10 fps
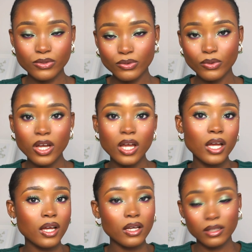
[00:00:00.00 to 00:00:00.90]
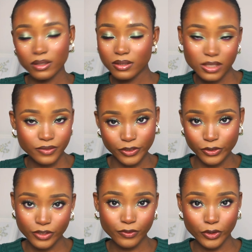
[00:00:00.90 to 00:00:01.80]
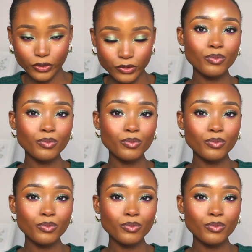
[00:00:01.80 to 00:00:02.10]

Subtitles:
So this video is for you.